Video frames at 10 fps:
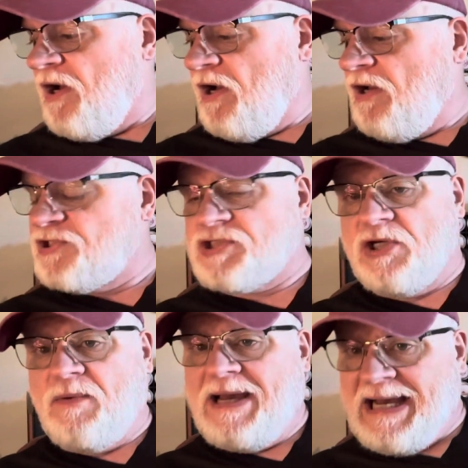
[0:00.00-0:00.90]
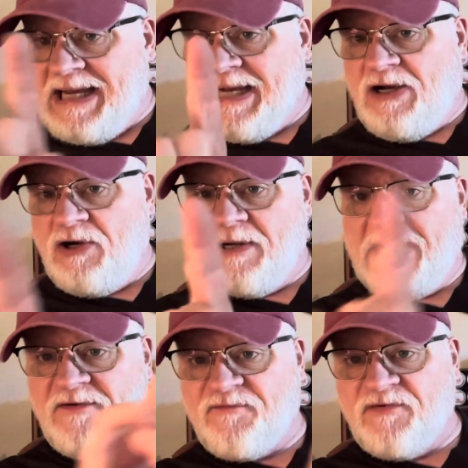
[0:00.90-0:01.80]
Also,
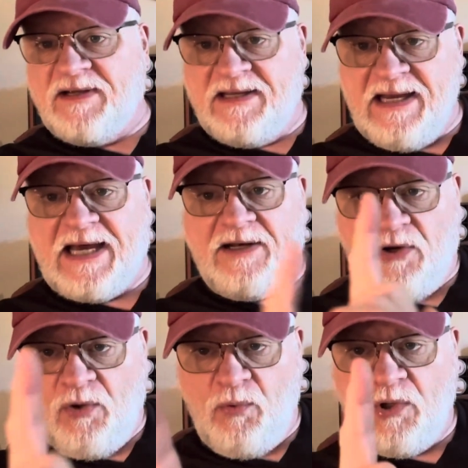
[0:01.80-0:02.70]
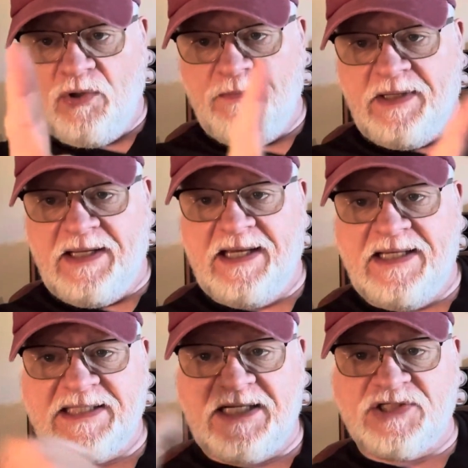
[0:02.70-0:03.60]
I forgot. Hold on a minute,
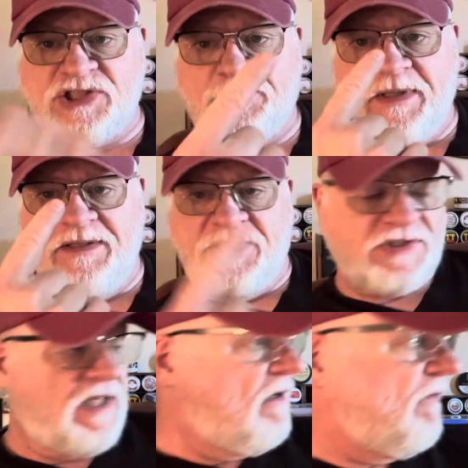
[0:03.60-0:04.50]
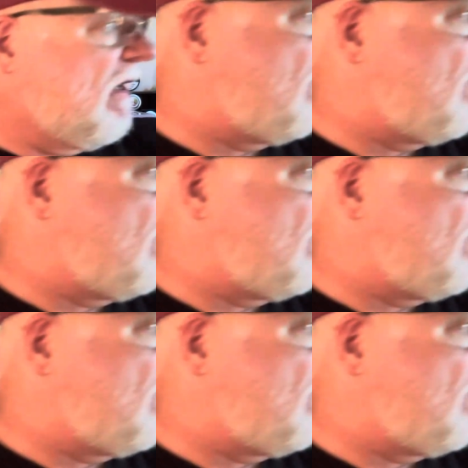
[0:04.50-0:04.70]
guys. I got to spin this thing around.